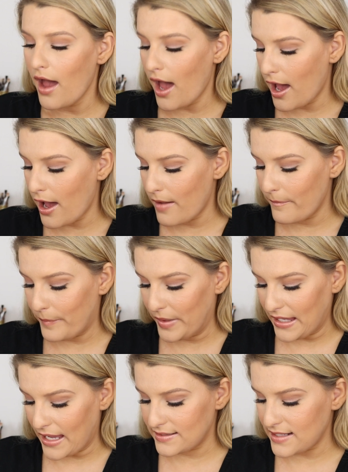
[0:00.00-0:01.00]
Um, but
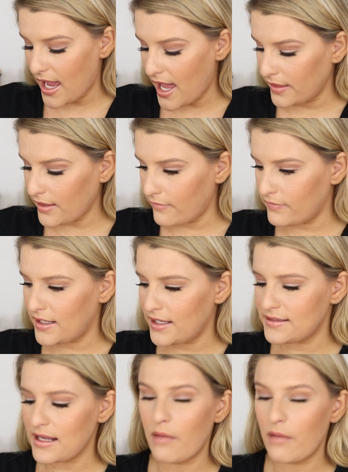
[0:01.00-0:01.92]
yes, I love this.